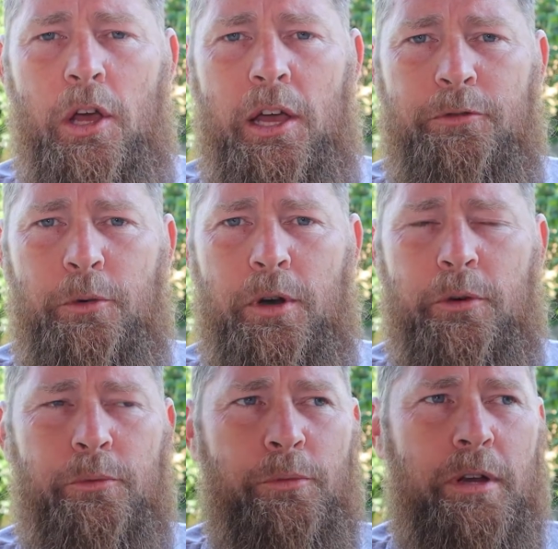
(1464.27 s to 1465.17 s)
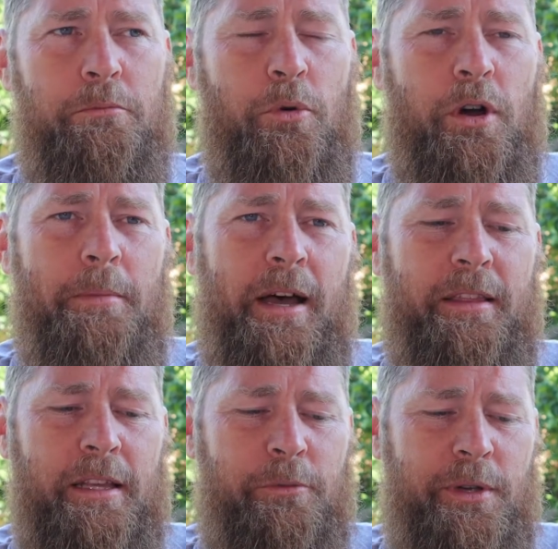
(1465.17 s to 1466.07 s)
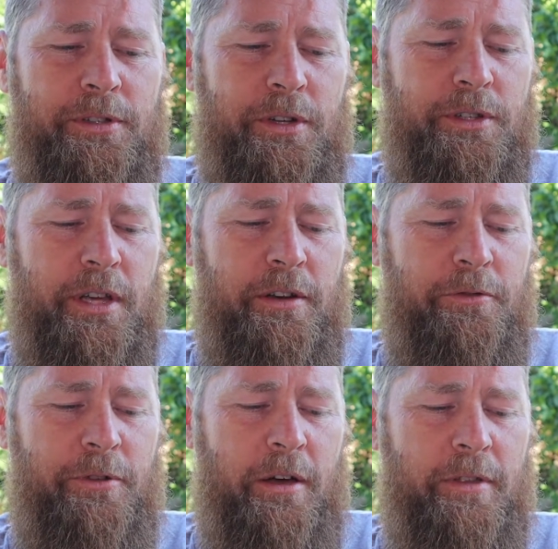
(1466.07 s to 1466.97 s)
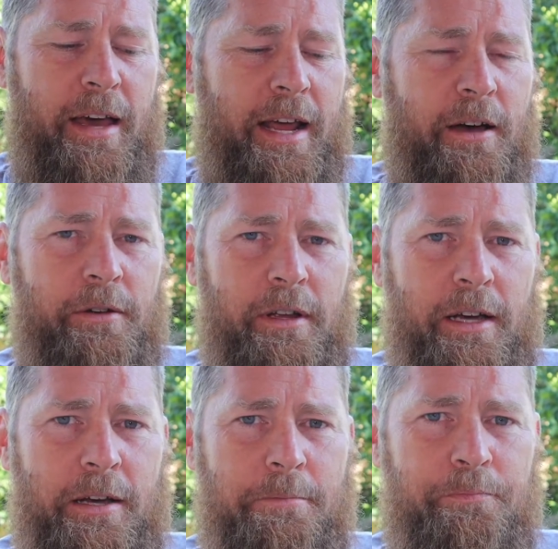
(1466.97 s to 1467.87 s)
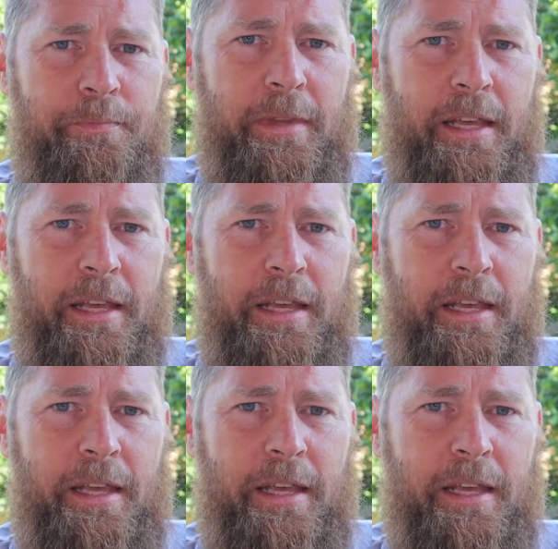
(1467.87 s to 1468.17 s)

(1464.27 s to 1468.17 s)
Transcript: If you want to read more about the research that found that out, um,